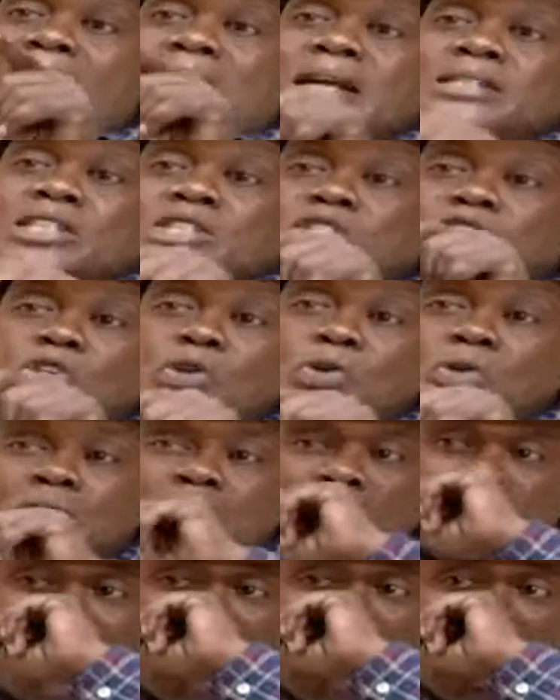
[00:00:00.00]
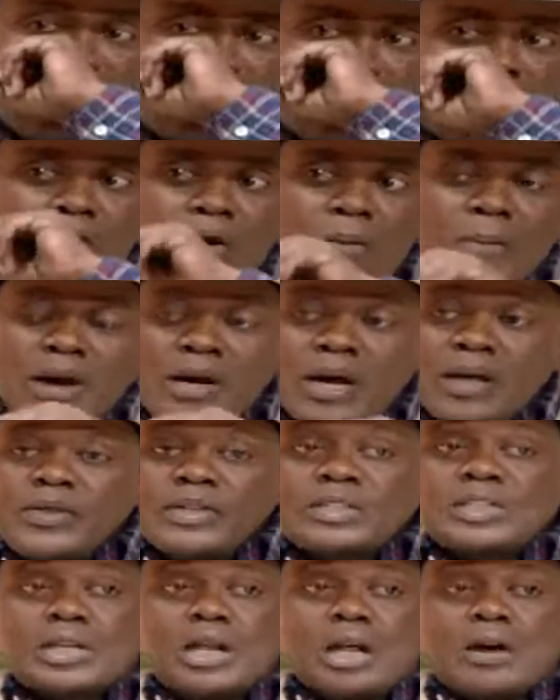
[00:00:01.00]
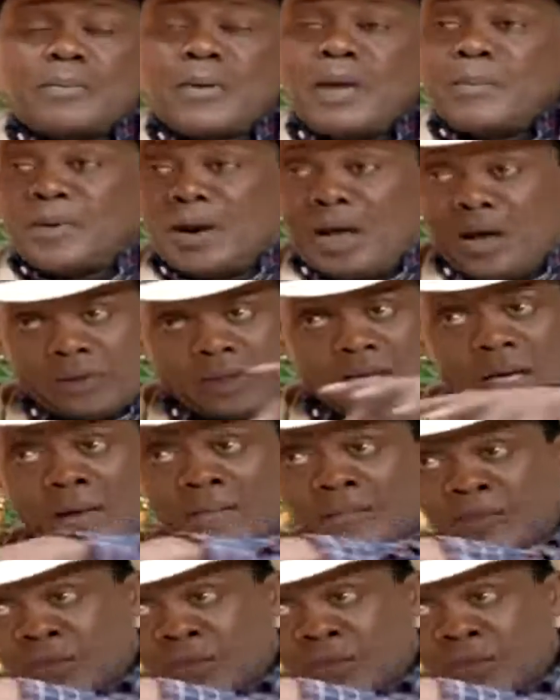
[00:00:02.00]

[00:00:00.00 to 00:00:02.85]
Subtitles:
attitude to life, Reuben. And there's a lot of people out there